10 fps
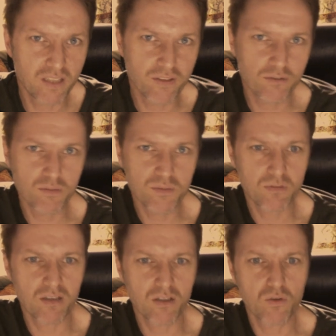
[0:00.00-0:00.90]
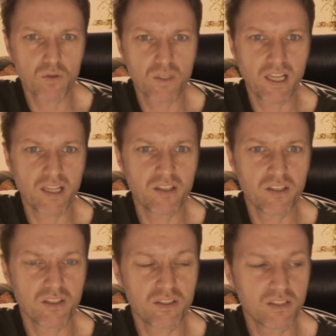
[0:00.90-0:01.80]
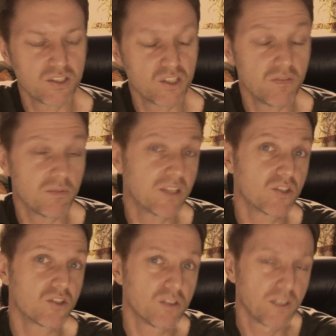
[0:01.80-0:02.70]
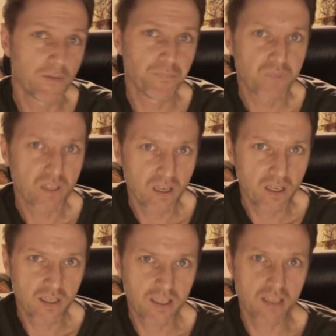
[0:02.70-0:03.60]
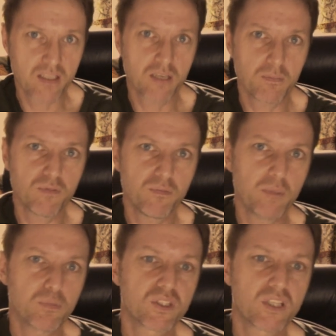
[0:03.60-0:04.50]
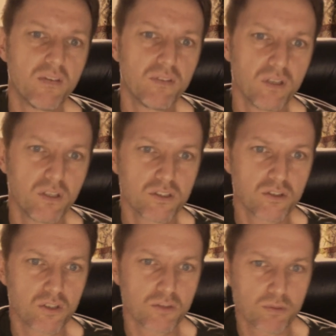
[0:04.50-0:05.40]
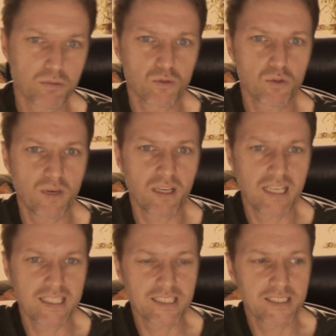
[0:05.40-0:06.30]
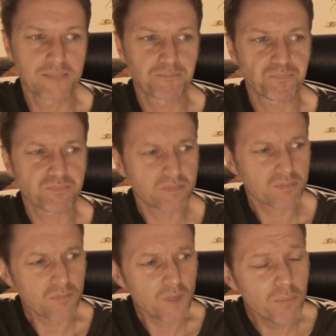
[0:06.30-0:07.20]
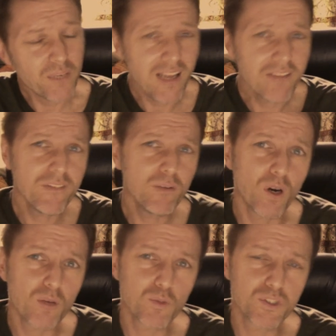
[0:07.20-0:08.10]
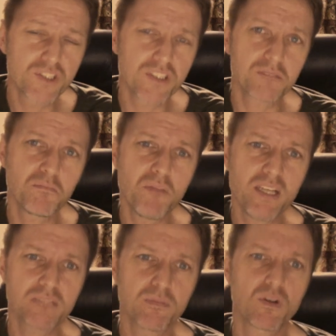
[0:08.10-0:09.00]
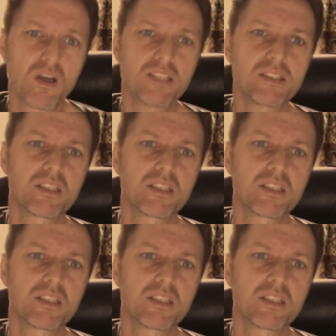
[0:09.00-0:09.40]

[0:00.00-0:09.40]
rooms around Laurel Canyon, and she even managed to get a couple of people to cover her songs, which we'll talk about later. But everyone was just mesmerized.